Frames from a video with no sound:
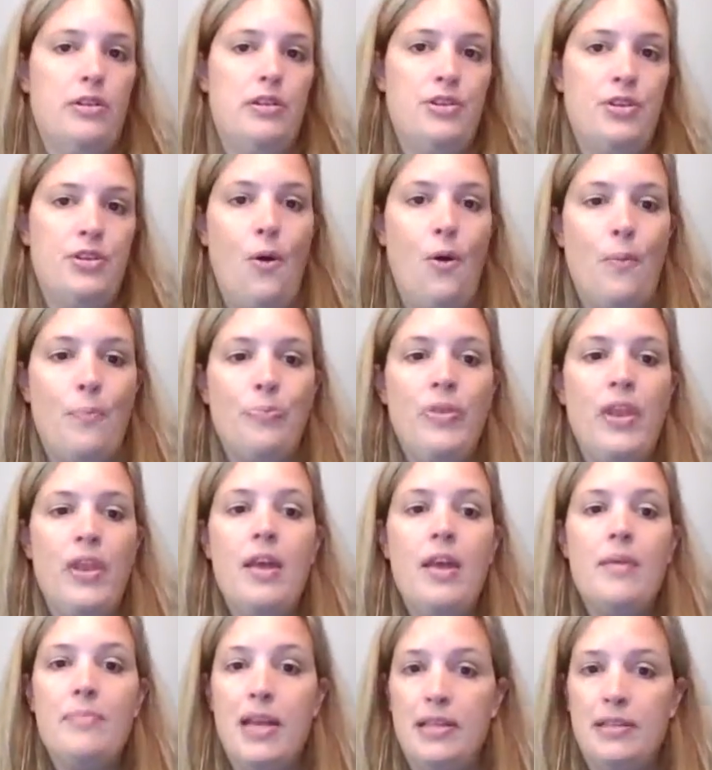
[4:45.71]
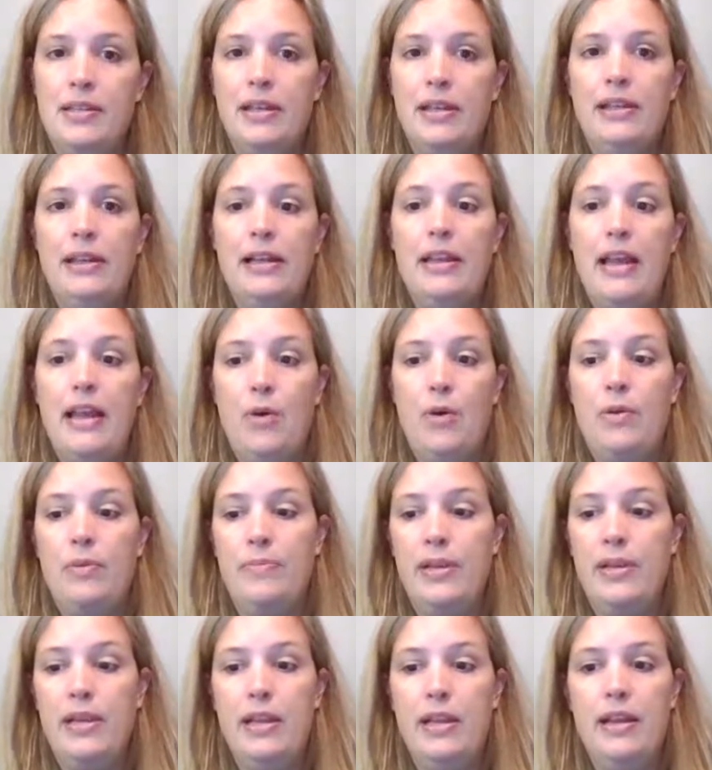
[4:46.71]
So basically that
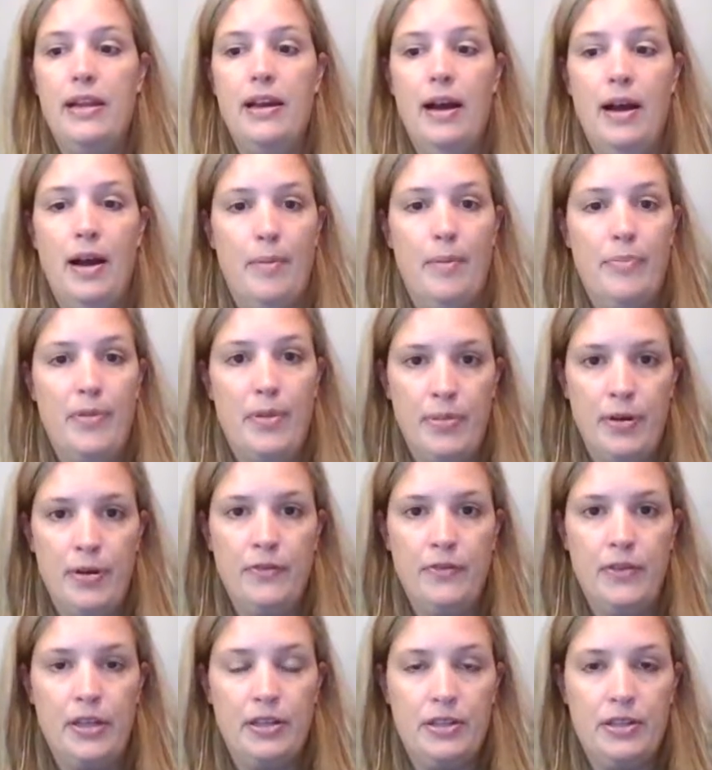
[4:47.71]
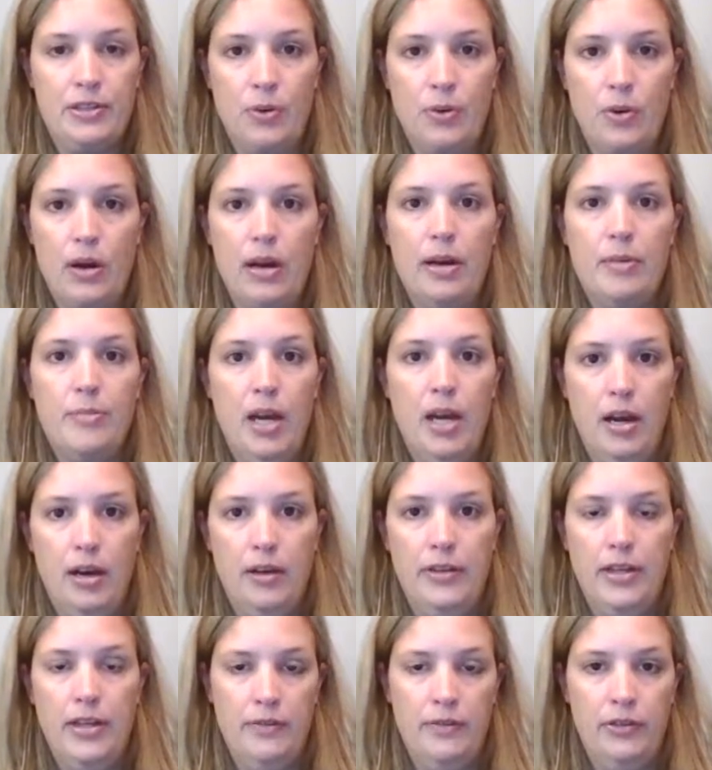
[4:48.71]
would be um, the perfect storm
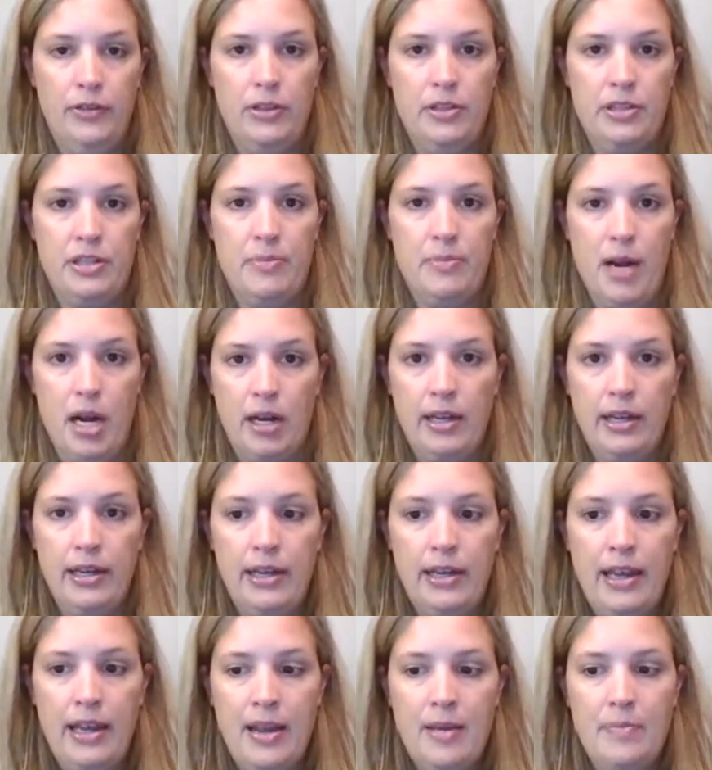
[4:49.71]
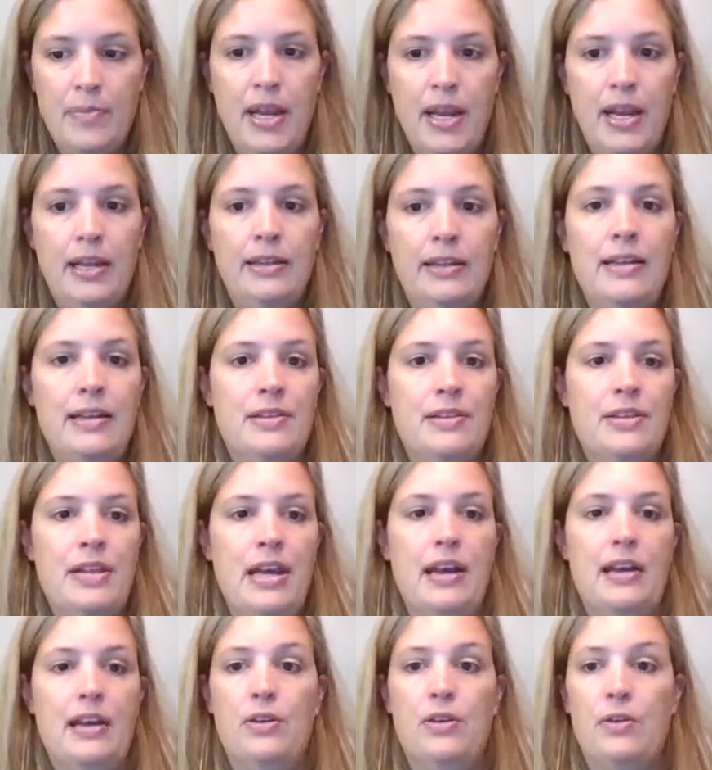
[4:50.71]
of influencer marketing campaign is
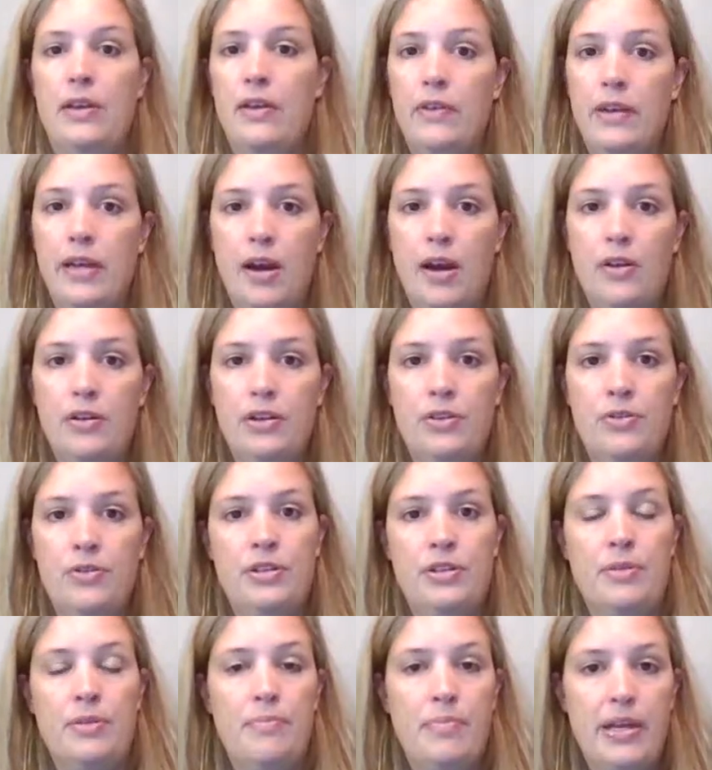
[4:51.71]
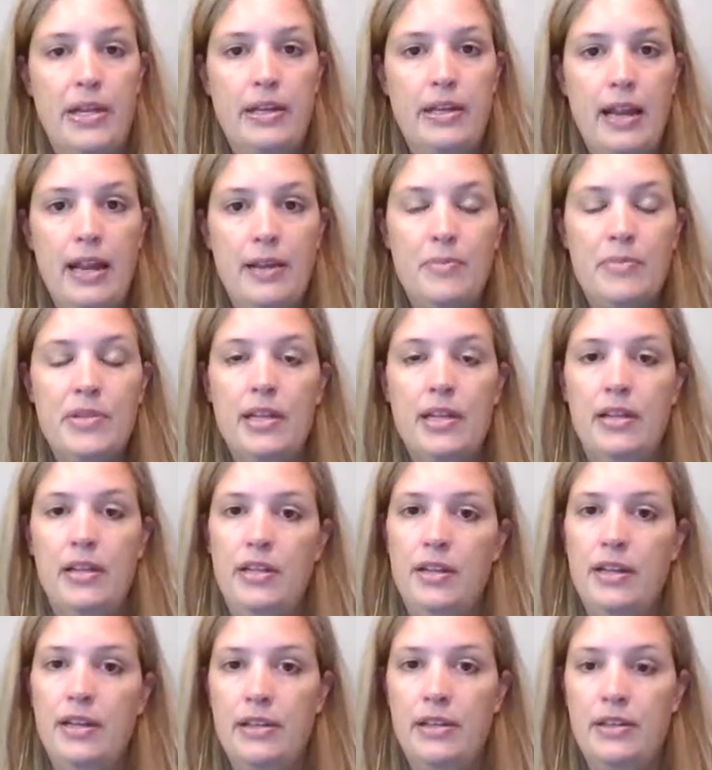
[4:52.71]
that you give it out to some big names
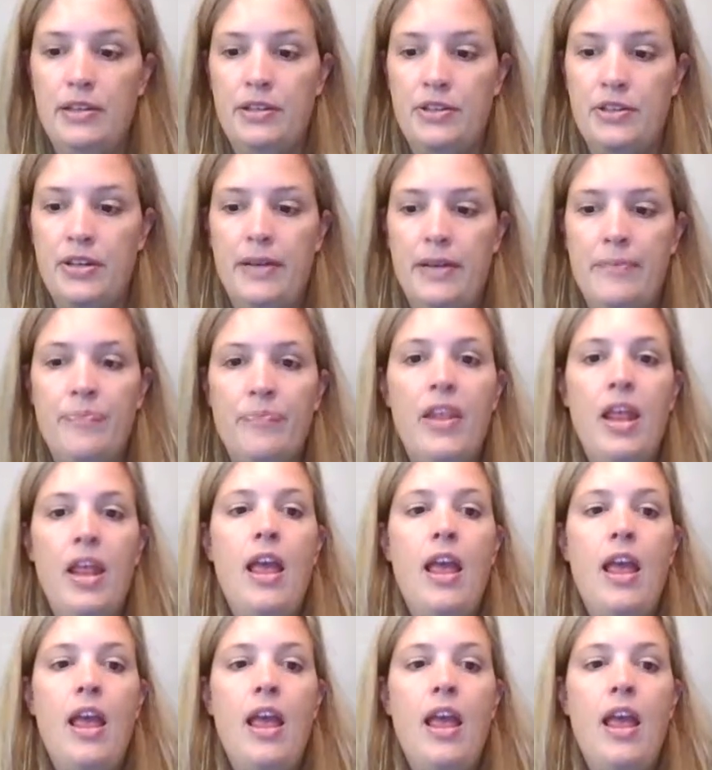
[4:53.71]
in your industry